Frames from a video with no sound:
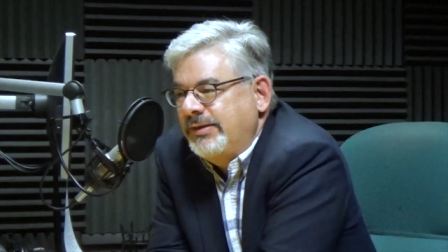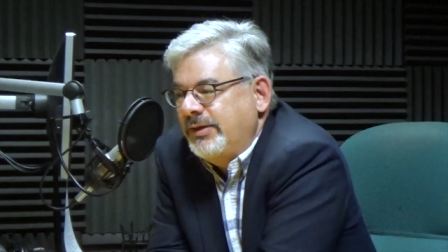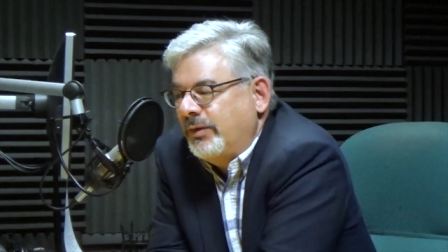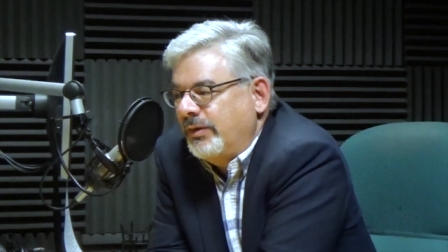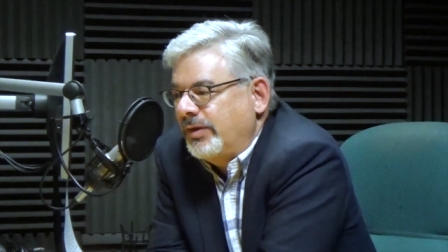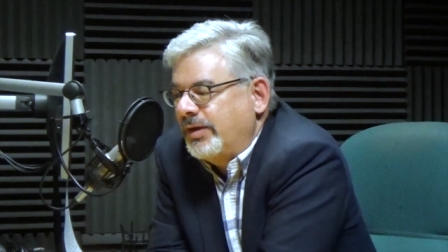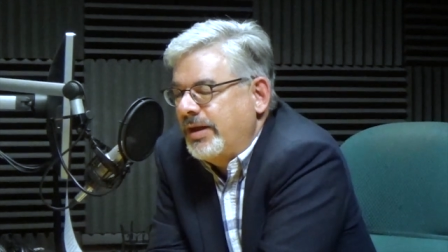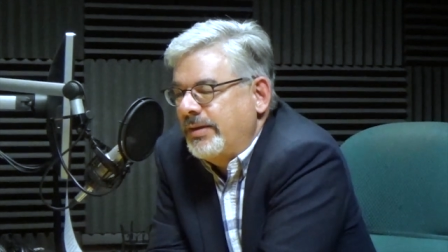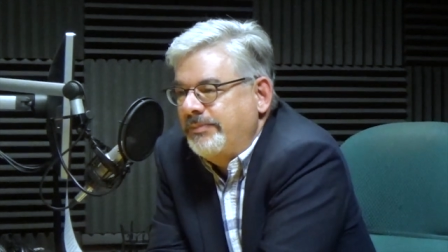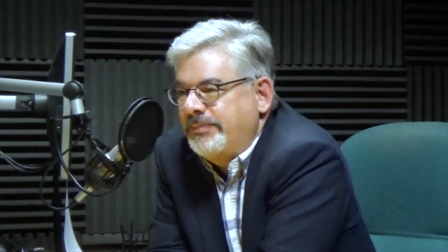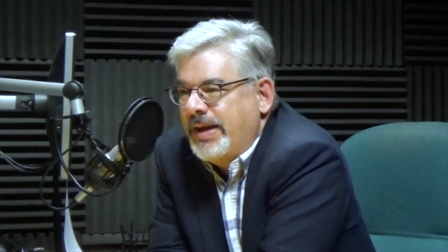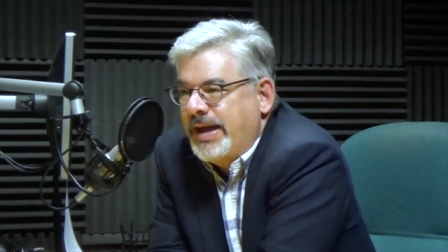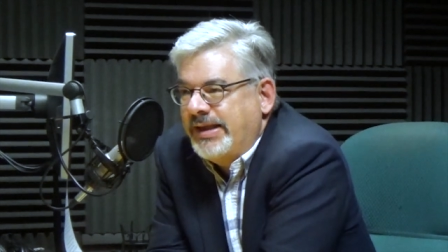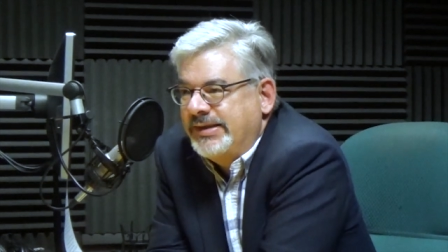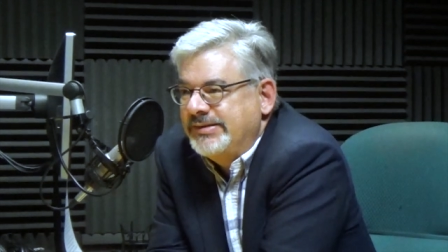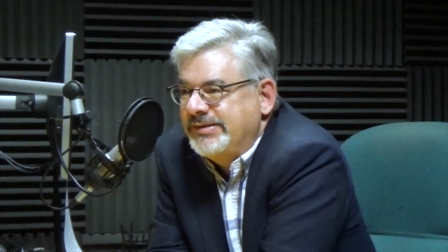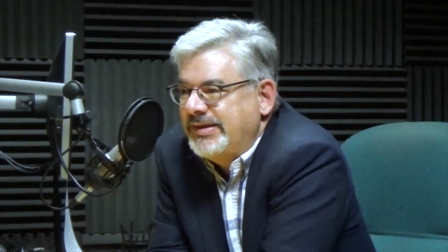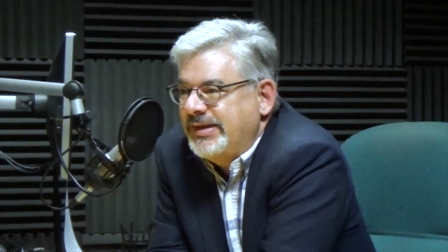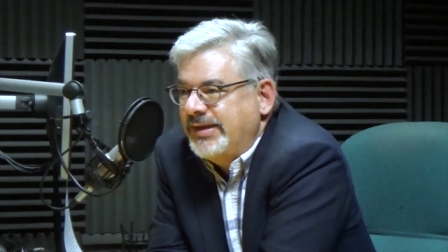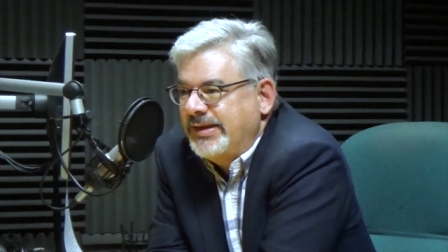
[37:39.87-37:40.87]
you know the
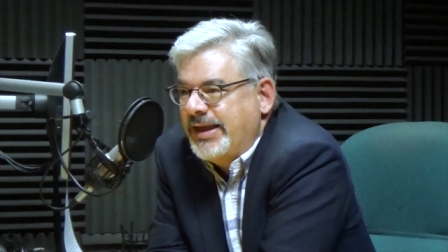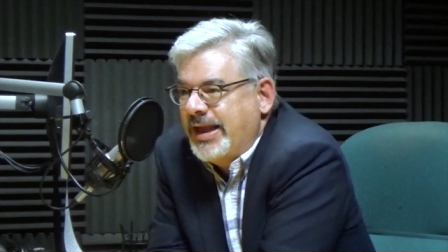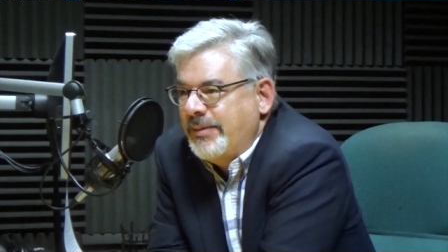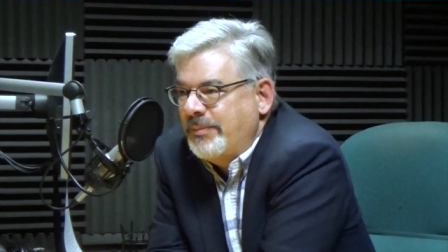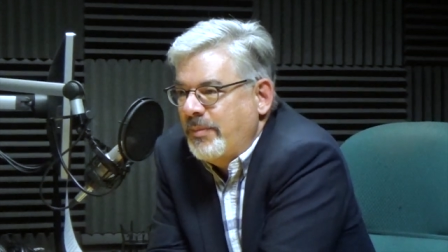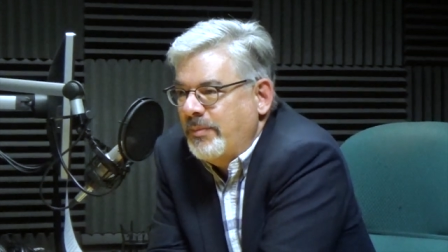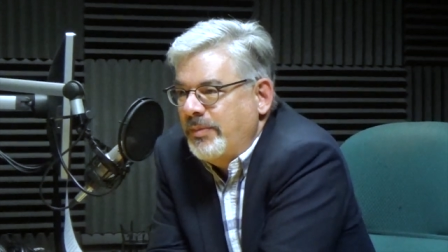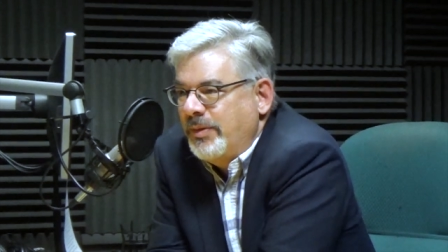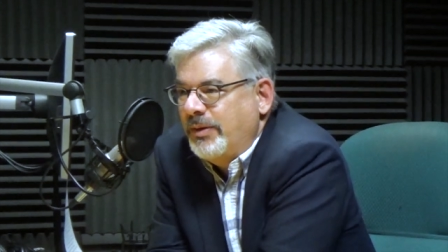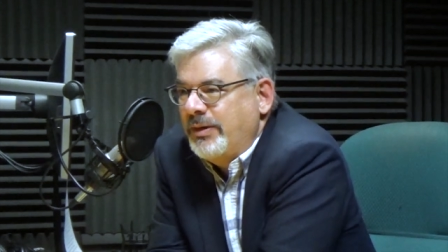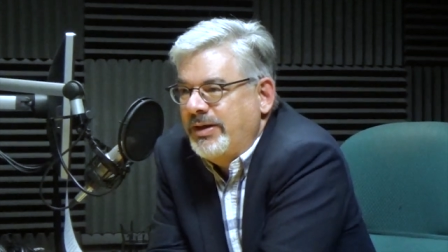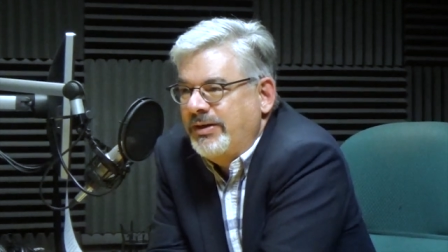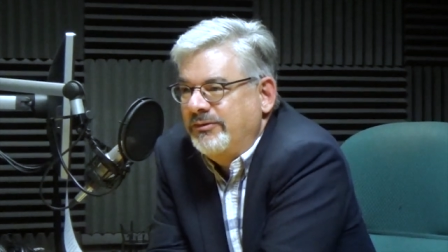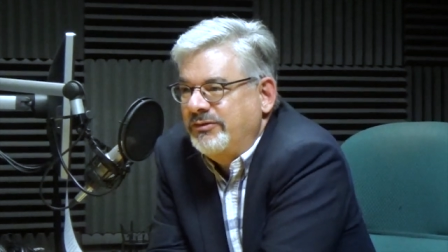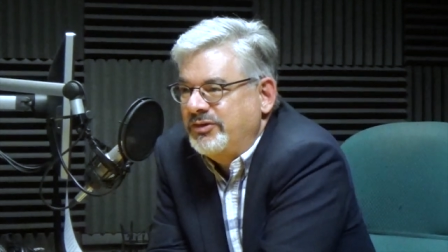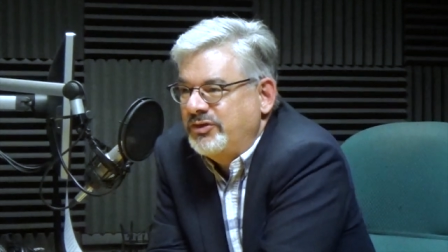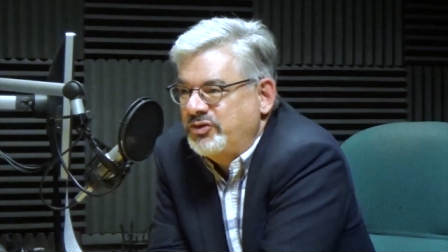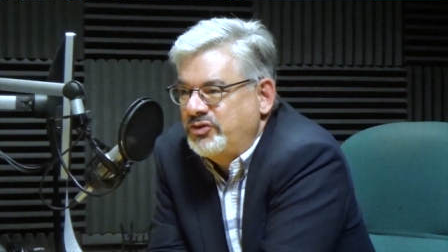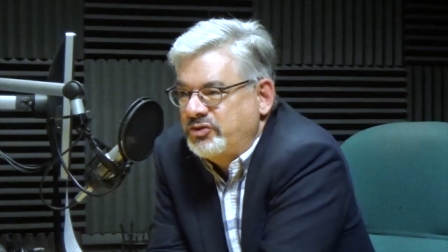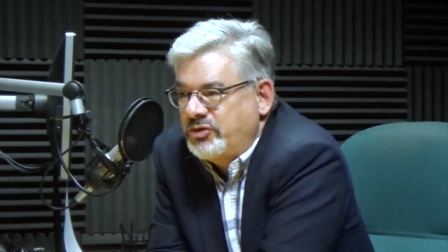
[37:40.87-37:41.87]
capacity and capability of
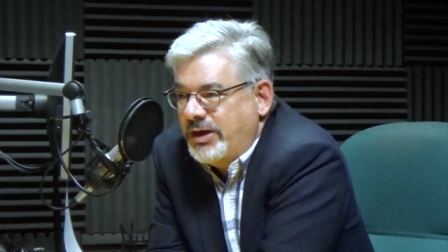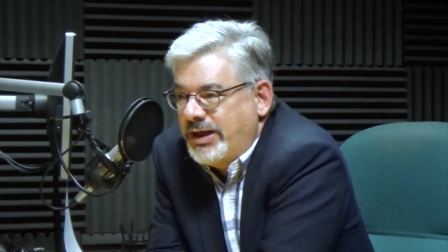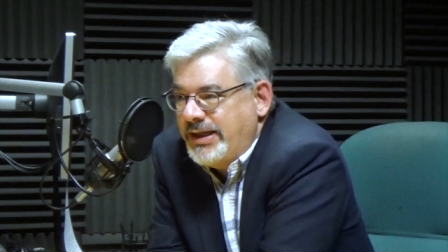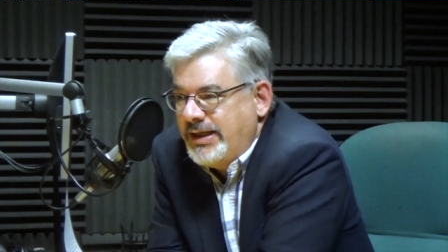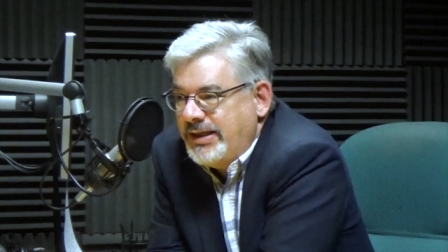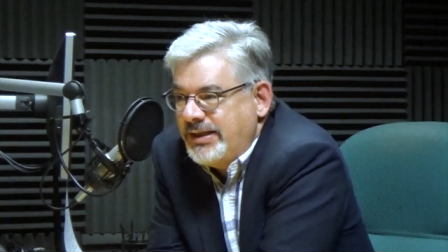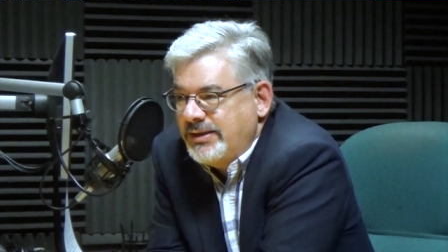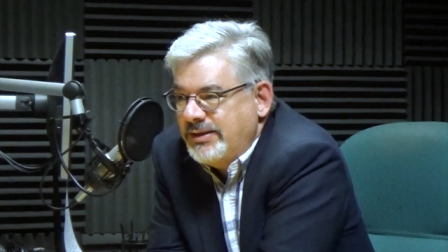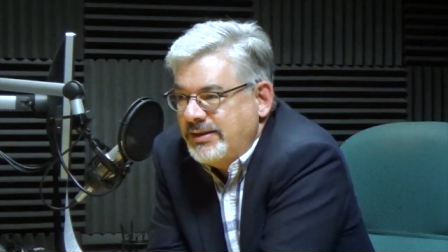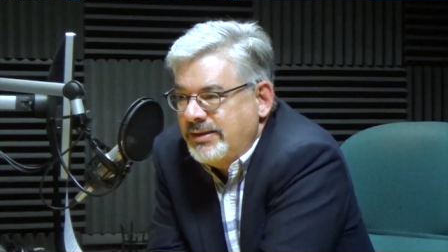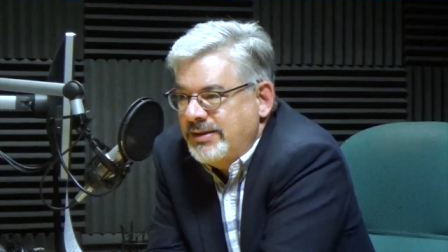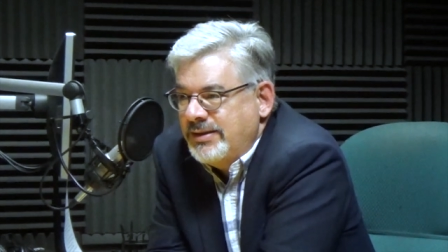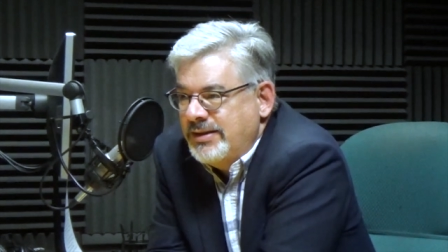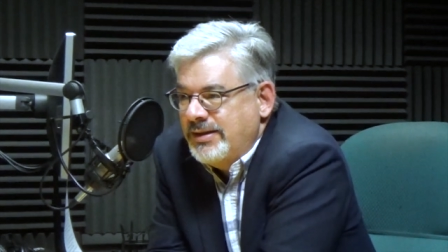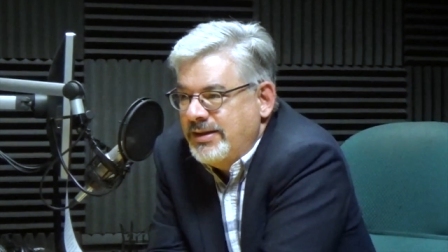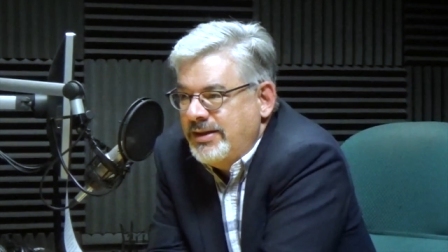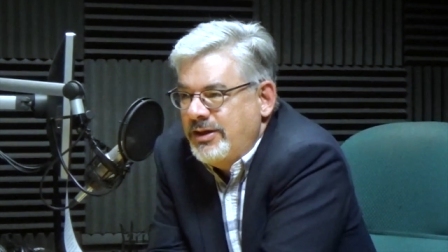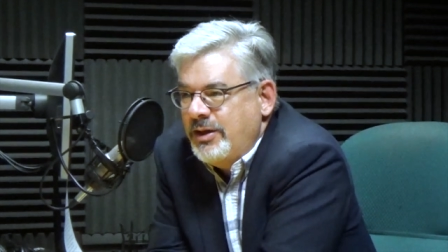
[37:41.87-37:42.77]
his training, mm-hmm.